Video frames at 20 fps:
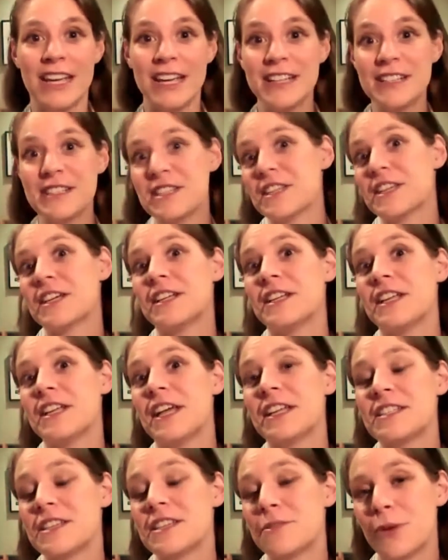
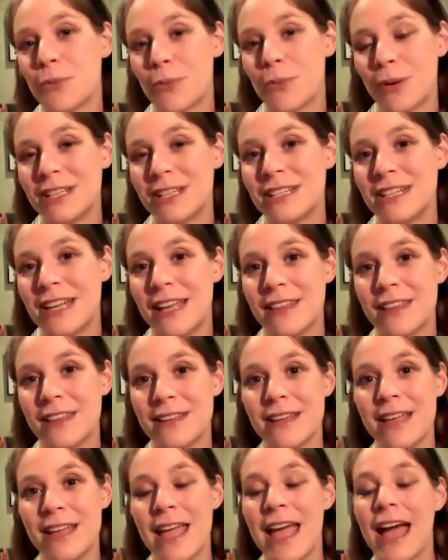interconnected with one
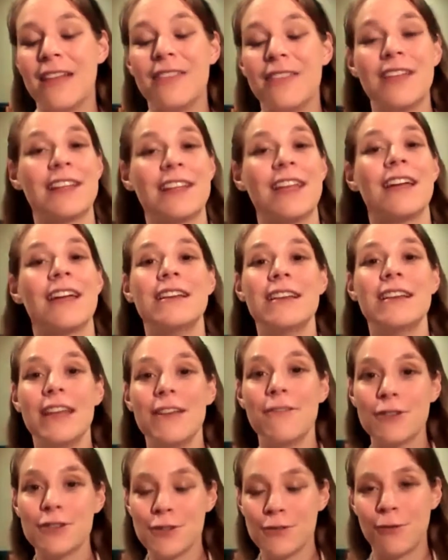another and that can
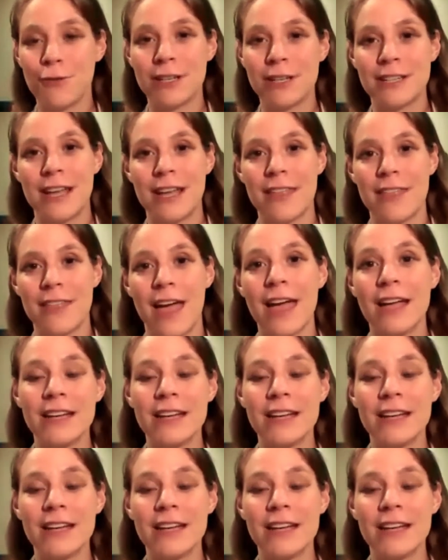leverage off one another.